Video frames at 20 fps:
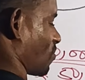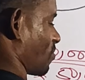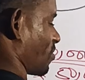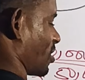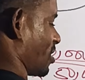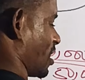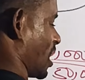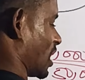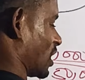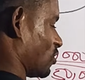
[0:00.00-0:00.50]

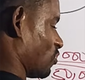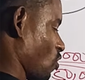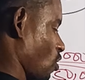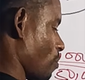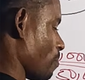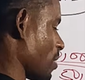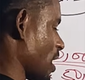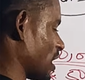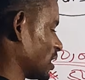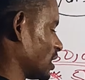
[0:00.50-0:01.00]
That is for
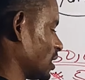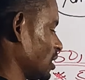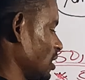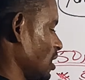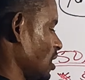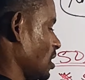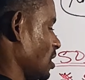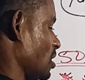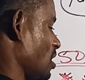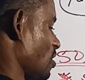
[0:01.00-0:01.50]
March.
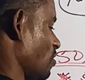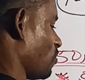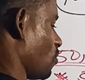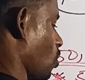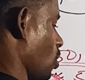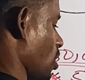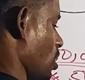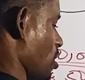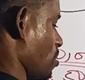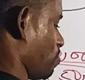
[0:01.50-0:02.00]
Then
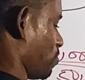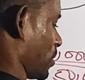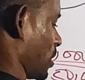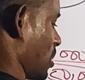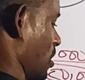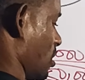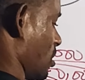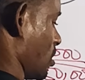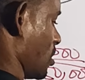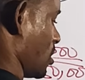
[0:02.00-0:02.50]
for
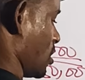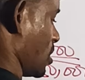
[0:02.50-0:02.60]
April,